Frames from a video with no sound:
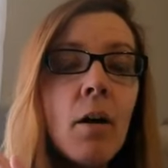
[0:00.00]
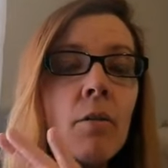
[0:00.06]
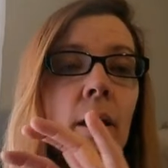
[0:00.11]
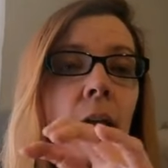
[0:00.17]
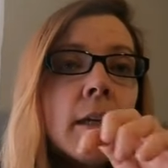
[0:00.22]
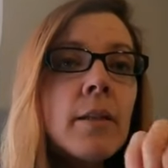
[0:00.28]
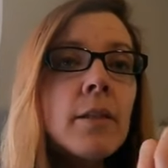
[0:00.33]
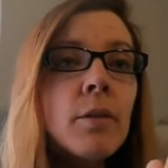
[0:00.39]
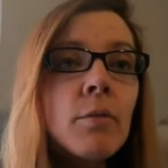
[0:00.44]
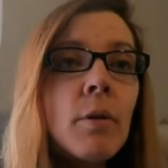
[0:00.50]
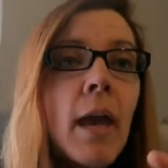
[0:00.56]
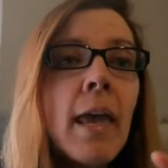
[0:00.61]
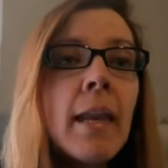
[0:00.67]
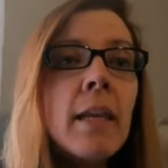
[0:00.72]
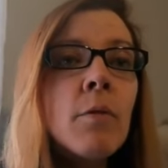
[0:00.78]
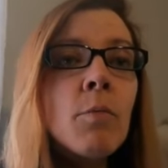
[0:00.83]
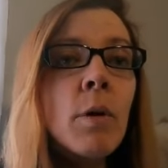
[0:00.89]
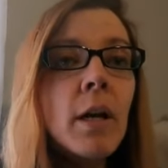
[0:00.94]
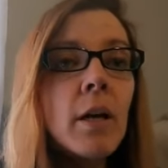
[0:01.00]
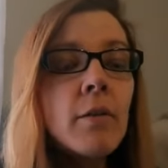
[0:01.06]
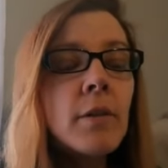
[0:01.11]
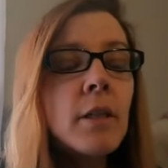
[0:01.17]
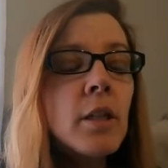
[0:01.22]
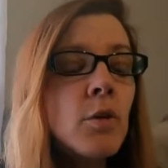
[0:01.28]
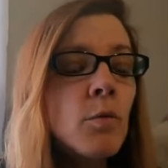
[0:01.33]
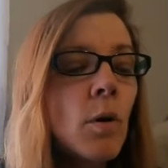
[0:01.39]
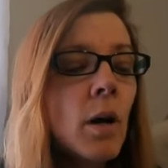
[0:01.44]
Okay, so anywhere
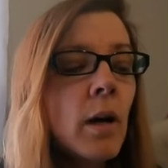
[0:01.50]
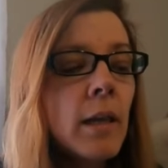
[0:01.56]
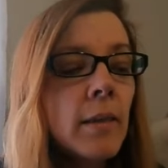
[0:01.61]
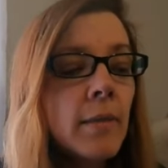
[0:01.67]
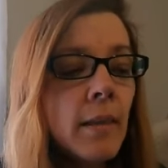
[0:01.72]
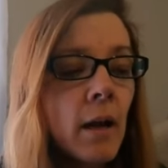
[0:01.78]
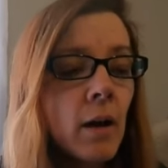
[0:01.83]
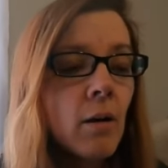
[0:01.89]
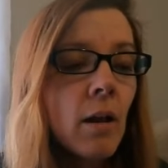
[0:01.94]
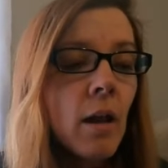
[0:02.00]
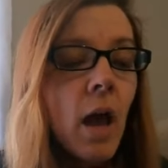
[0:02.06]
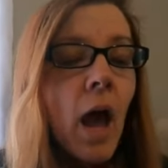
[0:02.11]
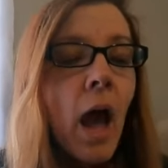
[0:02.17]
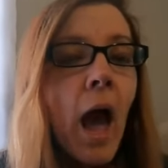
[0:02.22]
that you are in there.